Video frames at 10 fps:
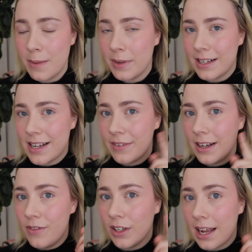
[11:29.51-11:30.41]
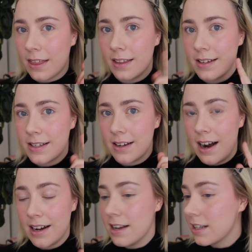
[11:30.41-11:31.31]
but I definitely feel like this
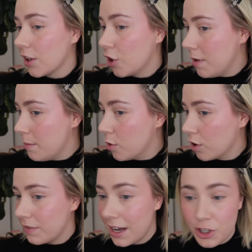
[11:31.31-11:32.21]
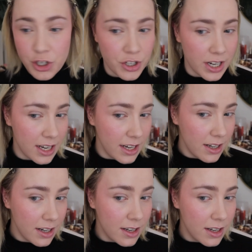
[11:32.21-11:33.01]
side has a little bit more of that sheen.